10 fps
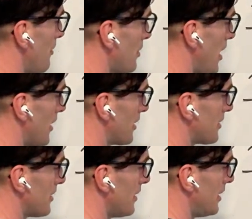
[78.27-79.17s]

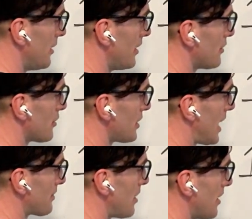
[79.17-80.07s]
product here, here's your
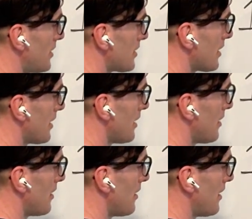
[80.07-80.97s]
SaaS product,
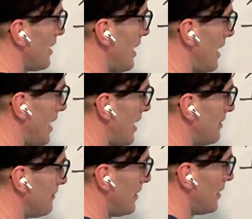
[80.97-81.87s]
and